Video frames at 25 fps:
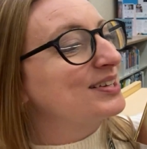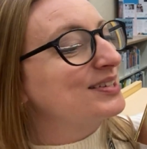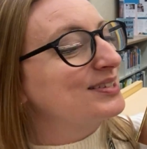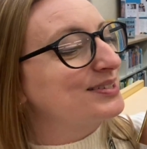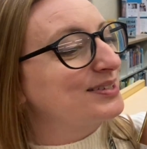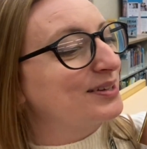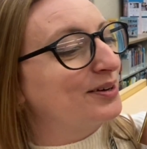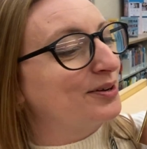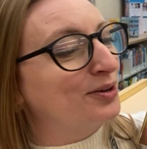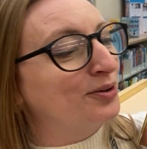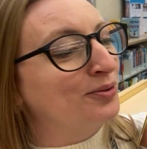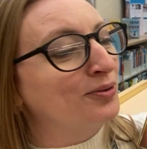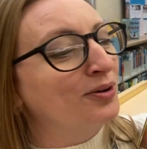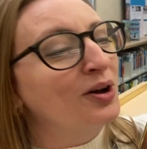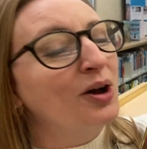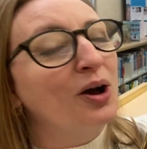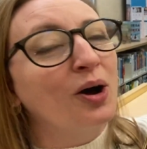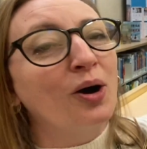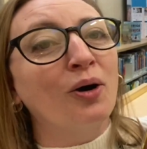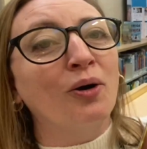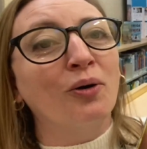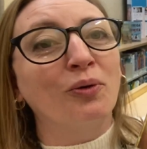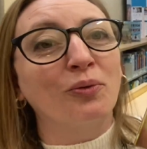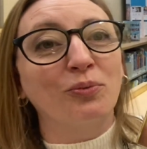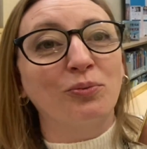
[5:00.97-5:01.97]
So
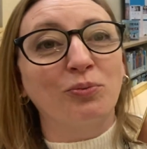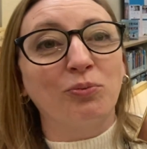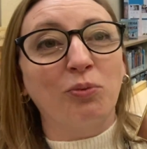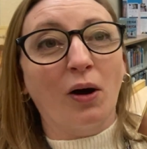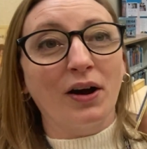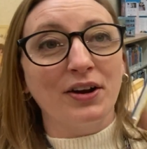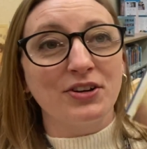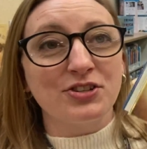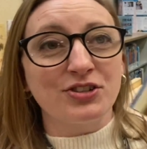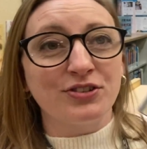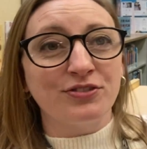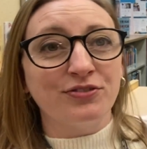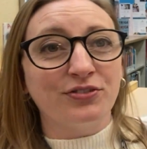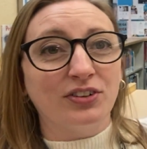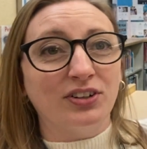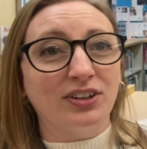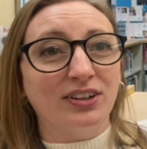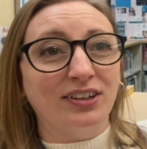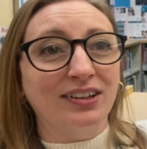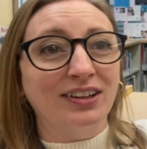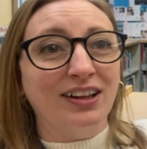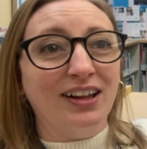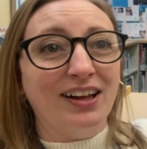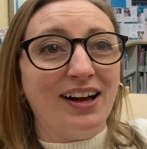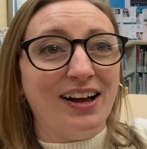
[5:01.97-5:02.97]

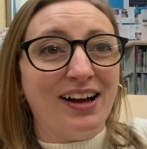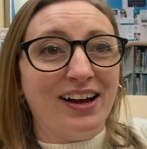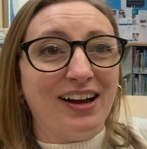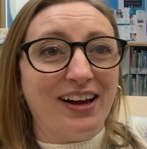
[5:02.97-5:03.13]
wonderful,